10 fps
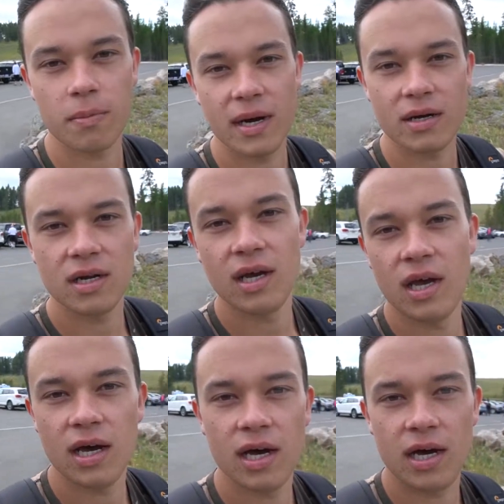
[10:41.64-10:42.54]
about
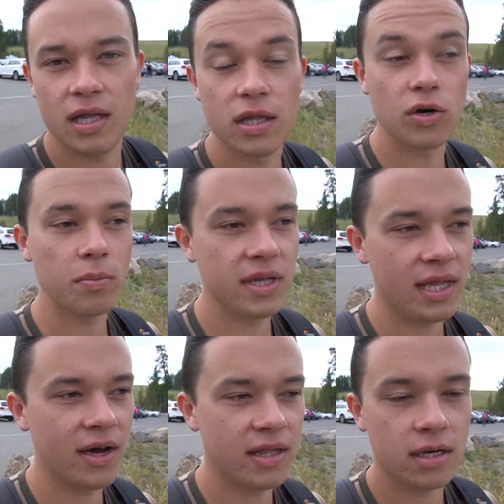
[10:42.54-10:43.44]
a little bit
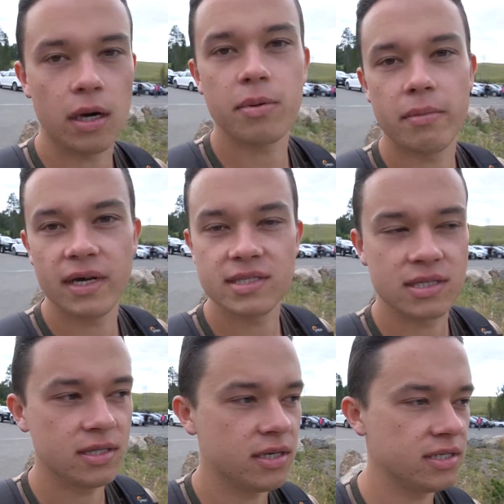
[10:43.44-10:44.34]
now, I think a couple months,
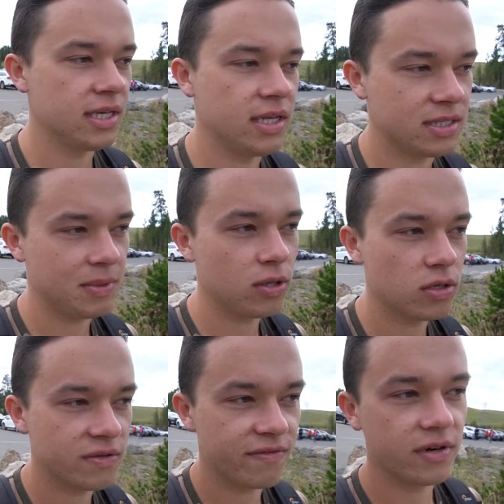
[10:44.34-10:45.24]
and they're saying that's gonna be
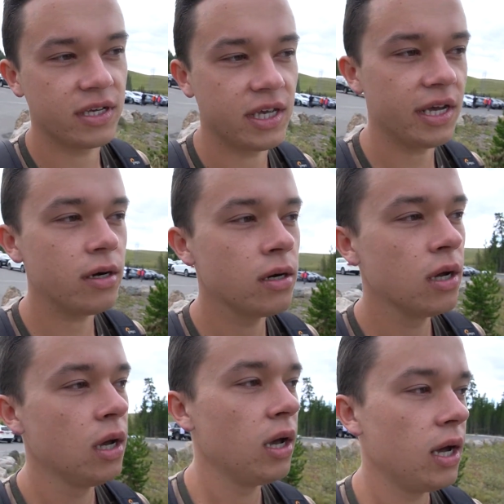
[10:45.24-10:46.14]
closed for a year.
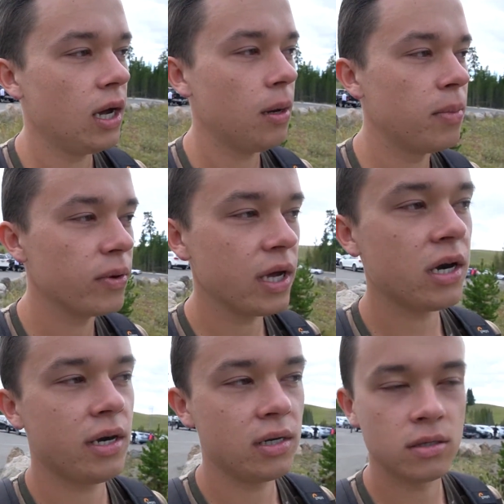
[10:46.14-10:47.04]
But we
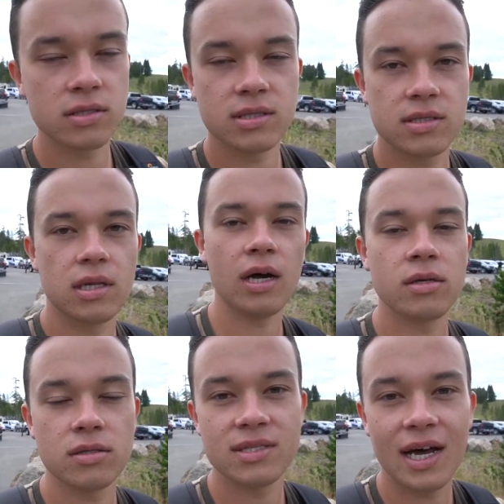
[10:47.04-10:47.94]
are at
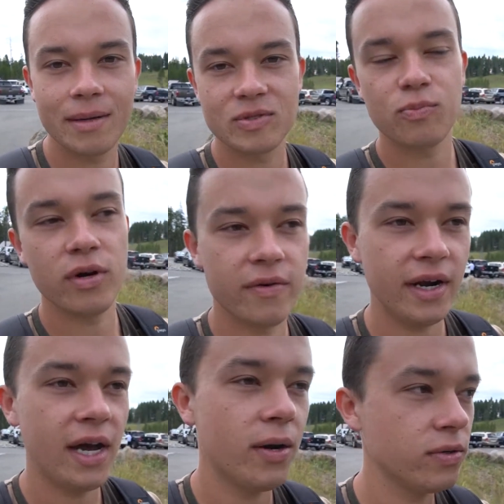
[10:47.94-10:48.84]
Uncle Tom's Point right
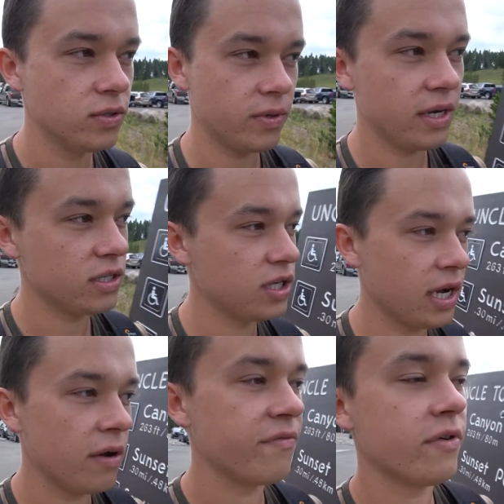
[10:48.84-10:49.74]
now, which we're gonna check
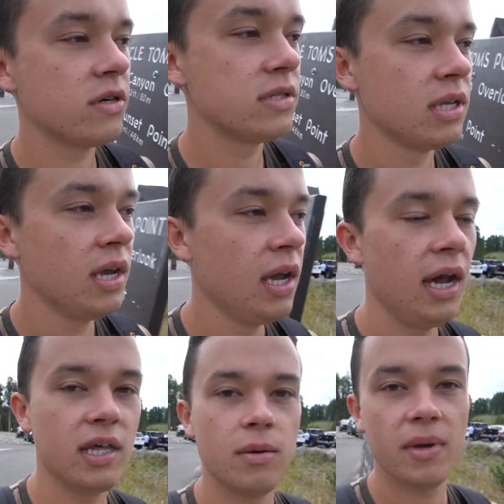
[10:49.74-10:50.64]
out first,
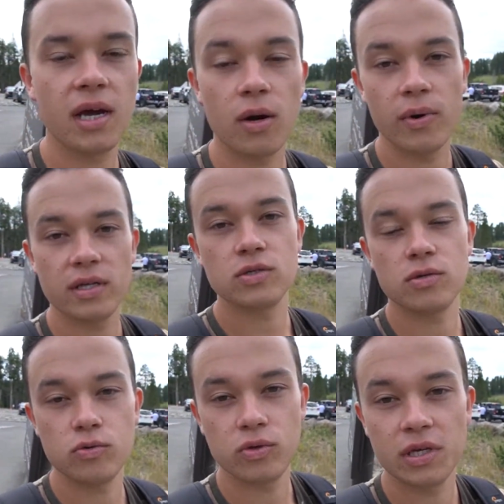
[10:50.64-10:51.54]
and then make our way
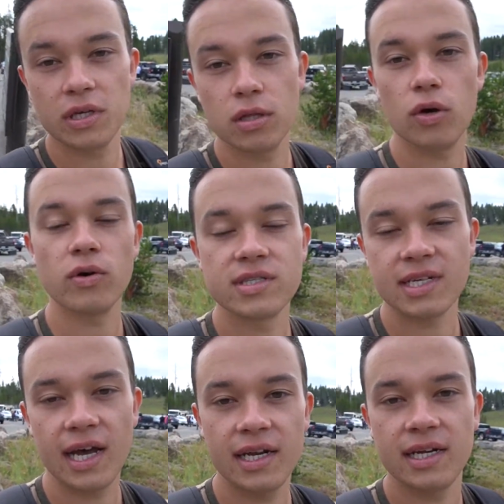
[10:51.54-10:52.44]
to the lower side